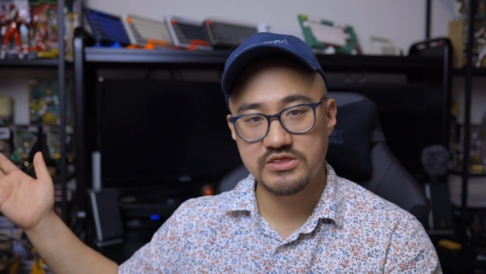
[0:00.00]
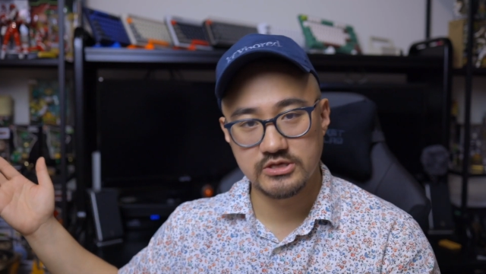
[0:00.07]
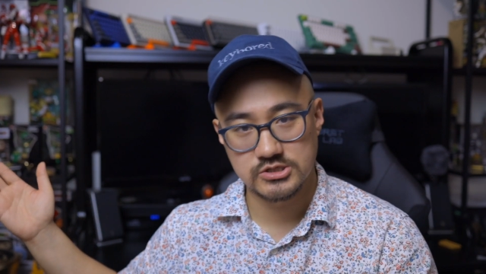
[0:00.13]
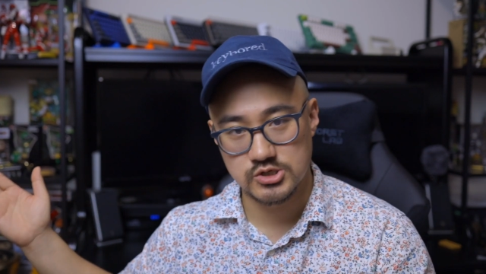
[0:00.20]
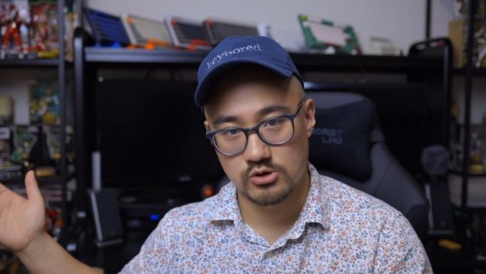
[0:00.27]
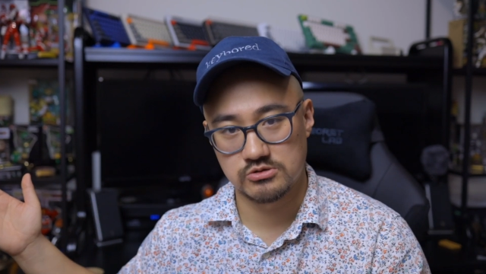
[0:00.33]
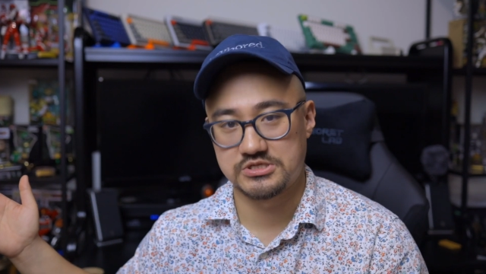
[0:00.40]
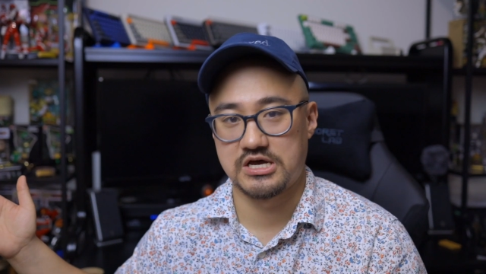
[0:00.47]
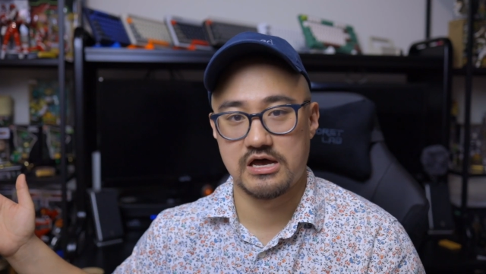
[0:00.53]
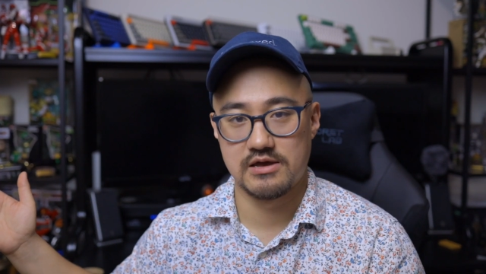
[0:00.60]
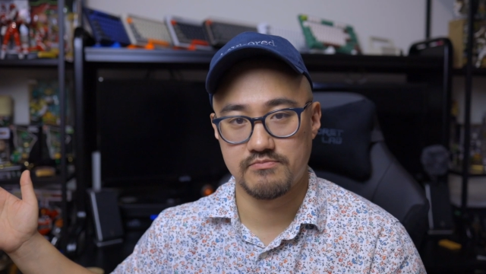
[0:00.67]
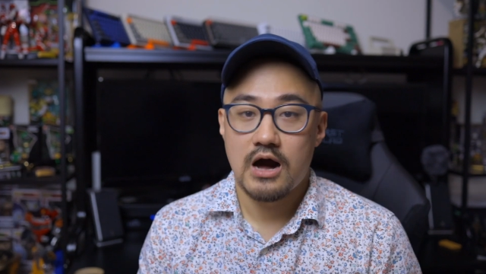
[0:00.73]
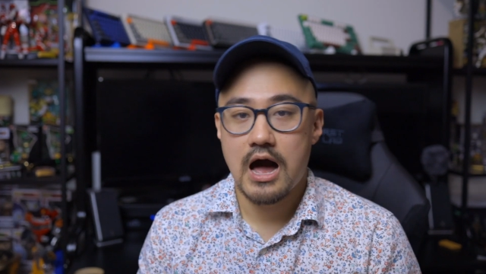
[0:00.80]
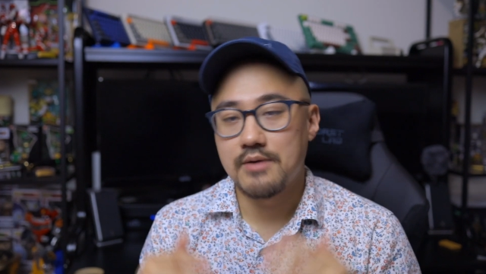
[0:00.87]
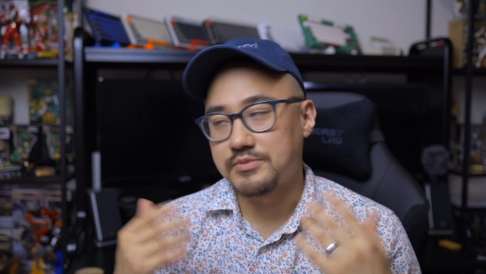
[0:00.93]
this whole time.
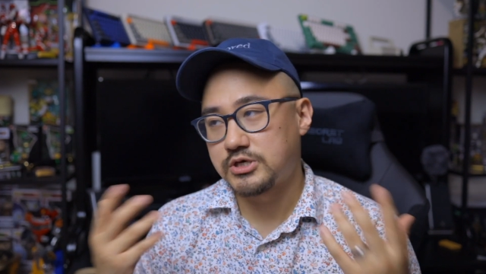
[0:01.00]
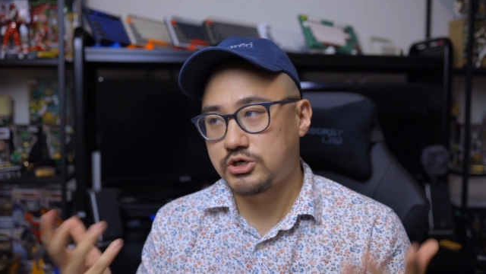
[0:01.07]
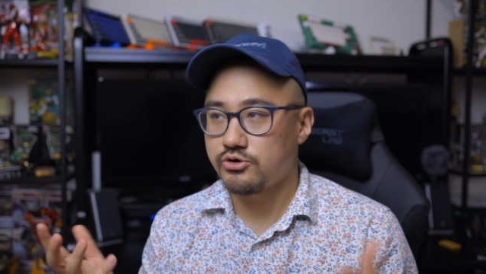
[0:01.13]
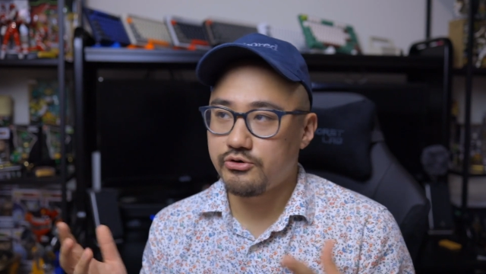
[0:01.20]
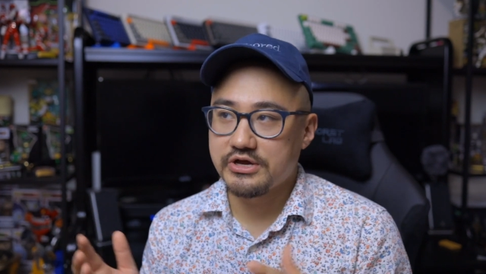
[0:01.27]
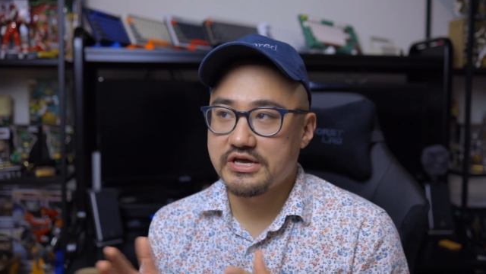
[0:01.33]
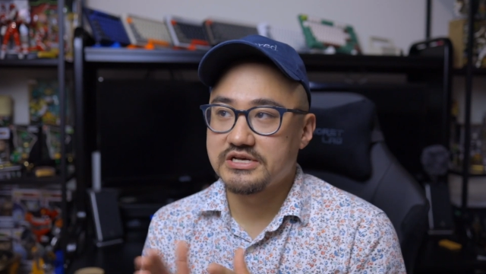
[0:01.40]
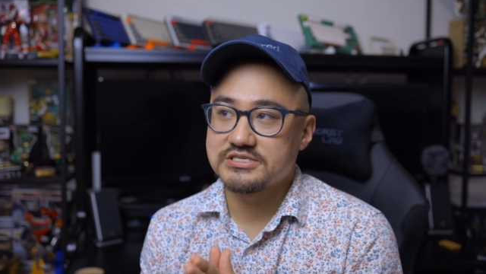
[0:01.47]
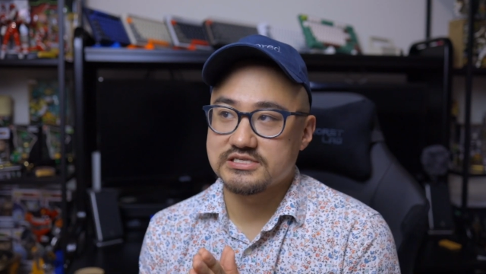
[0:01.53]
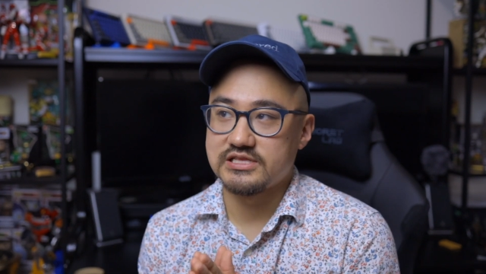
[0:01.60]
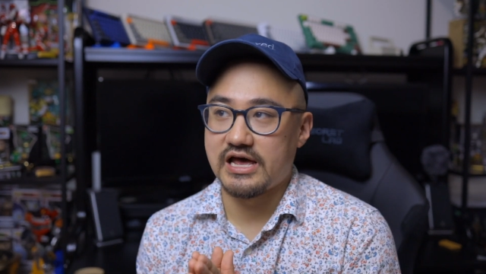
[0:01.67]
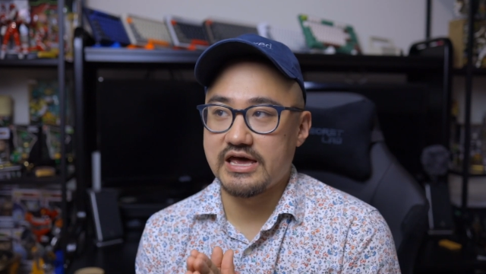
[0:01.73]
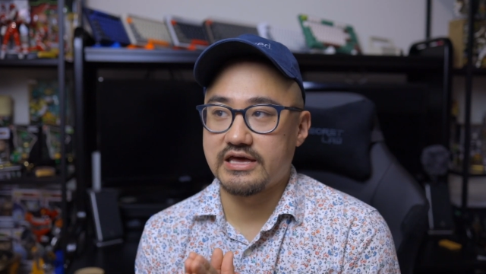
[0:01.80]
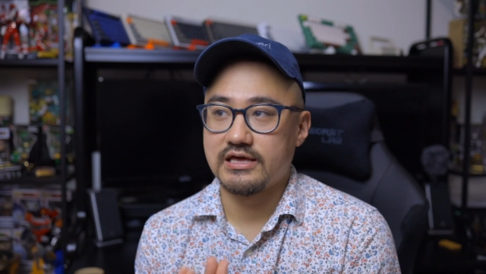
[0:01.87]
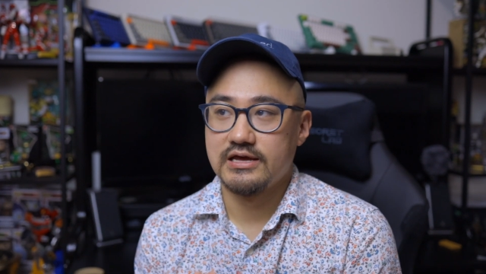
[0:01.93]
I'm curious,
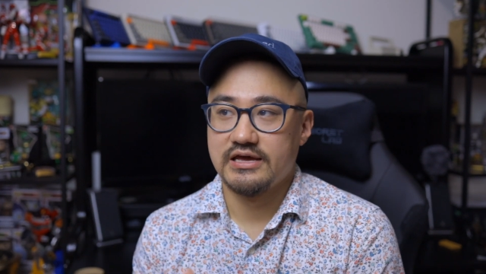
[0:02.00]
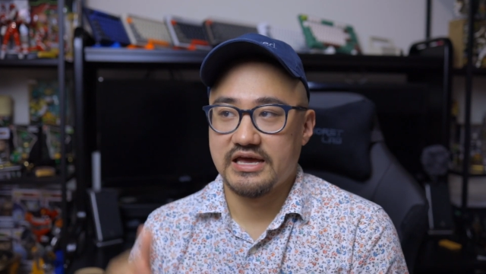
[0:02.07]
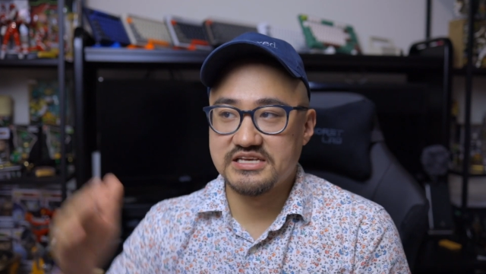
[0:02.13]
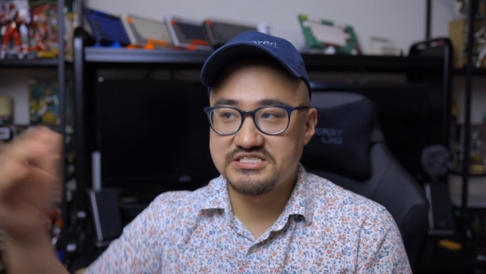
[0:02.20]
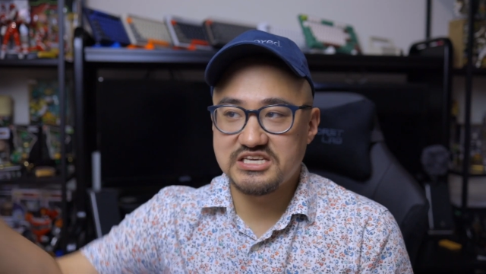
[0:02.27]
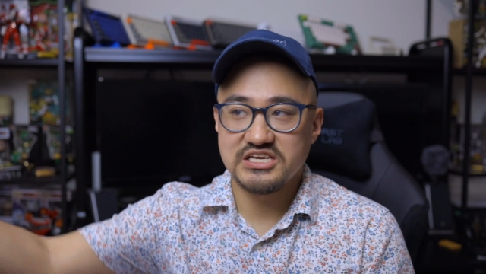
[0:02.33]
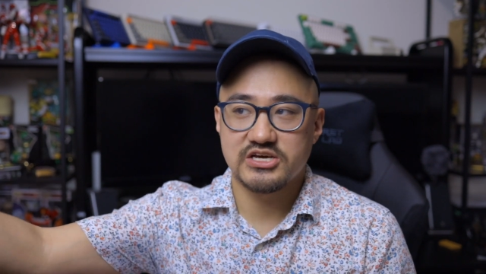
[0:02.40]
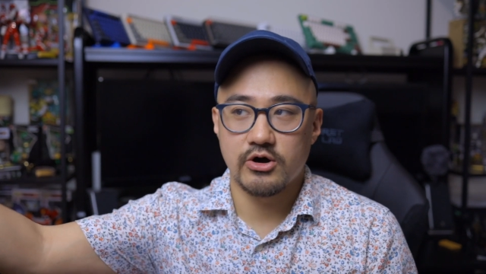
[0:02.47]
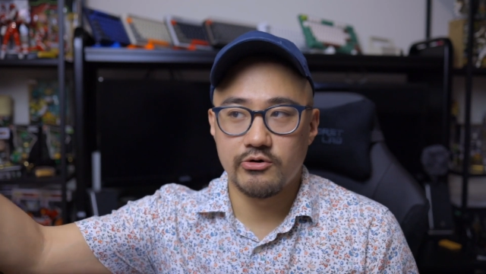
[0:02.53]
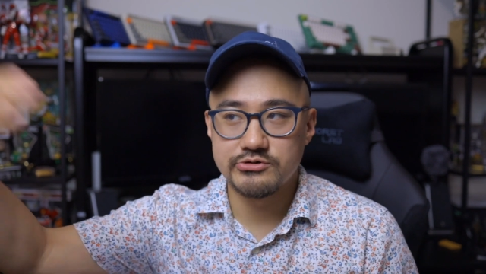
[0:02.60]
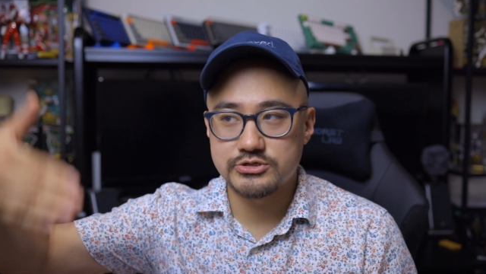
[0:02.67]
is he going